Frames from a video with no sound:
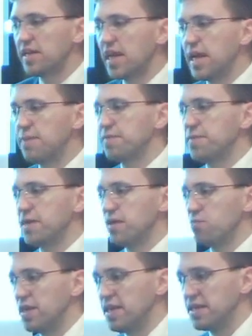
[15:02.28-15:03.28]
came from an
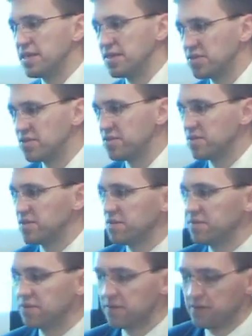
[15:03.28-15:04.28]
unwillingness
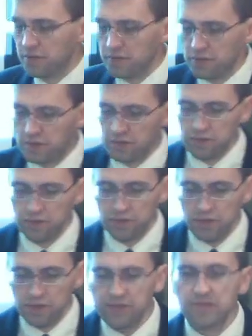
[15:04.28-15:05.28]

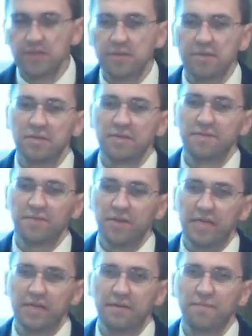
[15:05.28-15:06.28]
to listen fully.